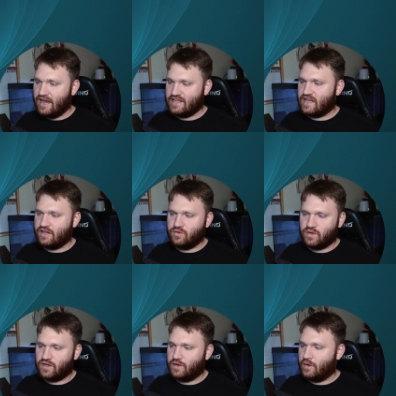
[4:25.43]
and I do
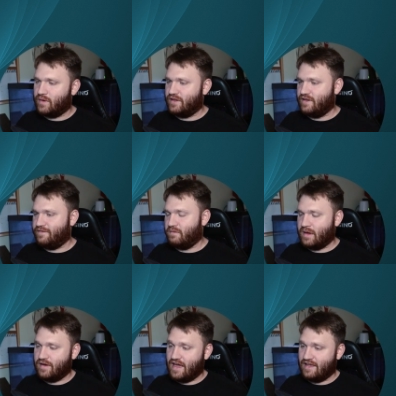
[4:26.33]
not know enough
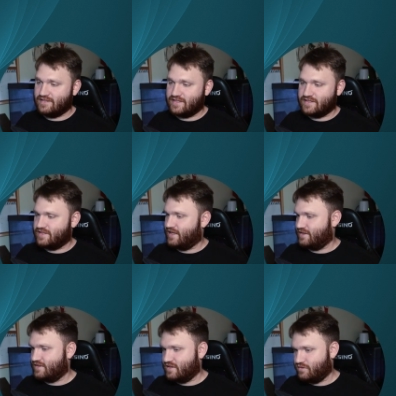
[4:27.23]
about S
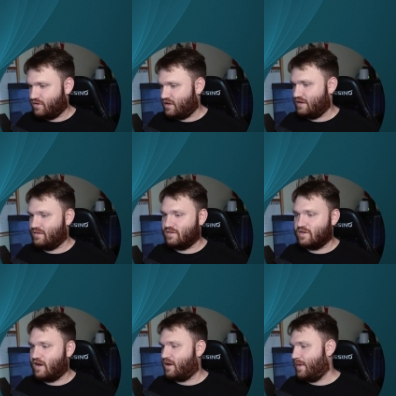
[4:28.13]
six to really
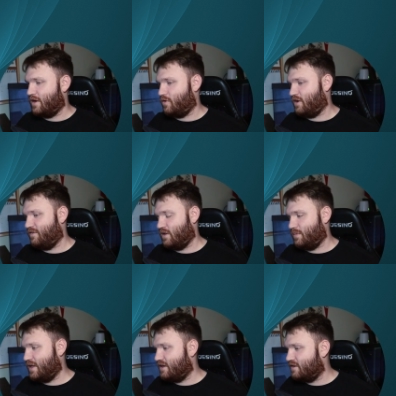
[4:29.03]
talk about it or give an
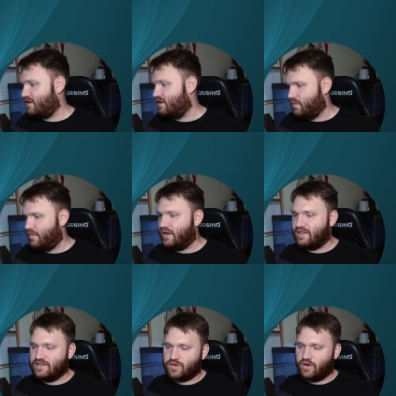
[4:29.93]
opinion. But
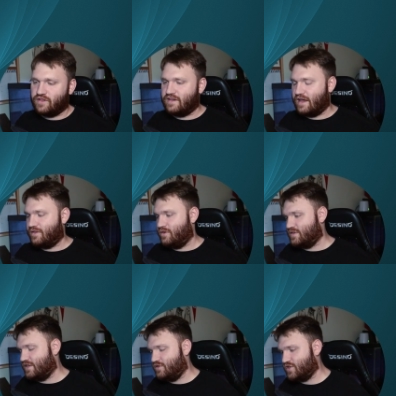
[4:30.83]
these are all the
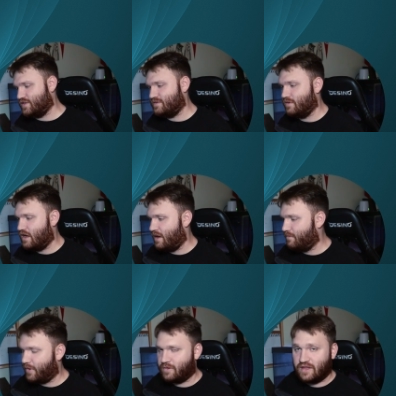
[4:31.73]
downloads, and you just uh,
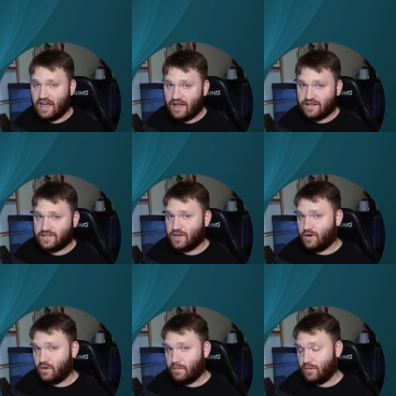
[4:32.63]
burn the I S
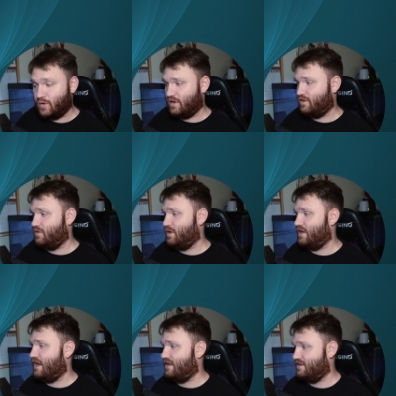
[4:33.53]
O, boot into
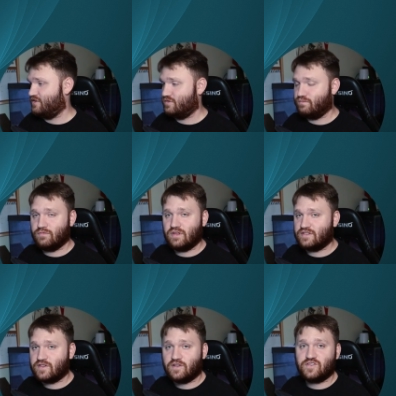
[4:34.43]
it, and it's
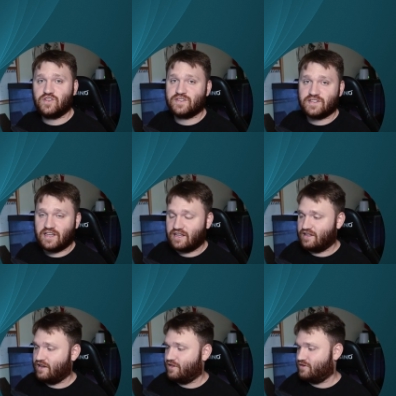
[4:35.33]
installs just like
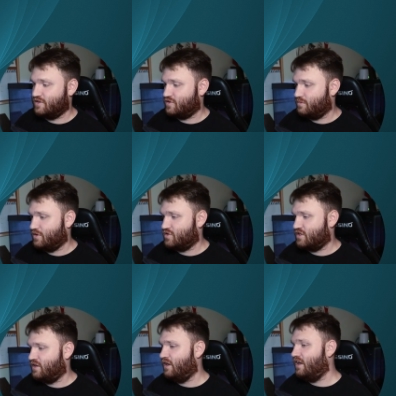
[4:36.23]
any other
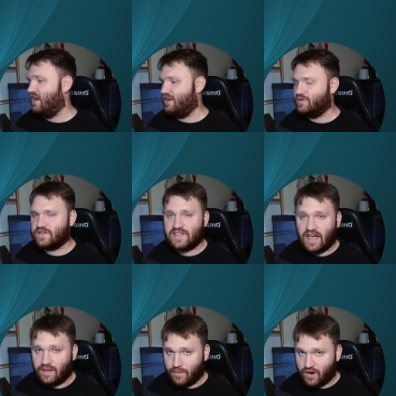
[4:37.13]
distribution. It uses
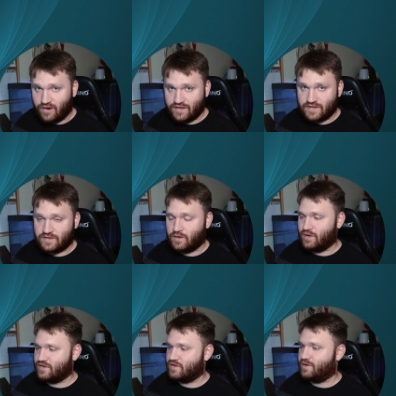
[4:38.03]
Calamares, so
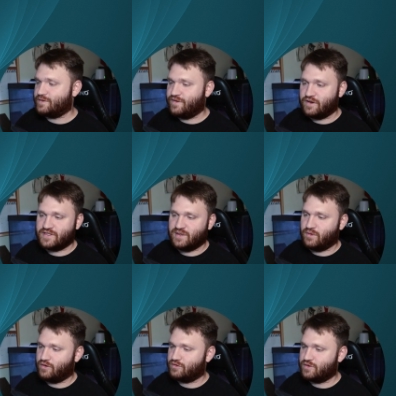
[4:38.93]
installs very
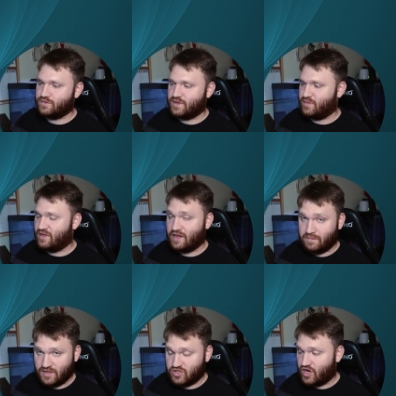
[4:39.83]
similar to something
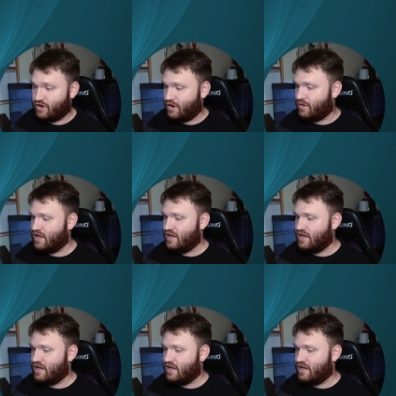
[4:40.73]
like Manjaro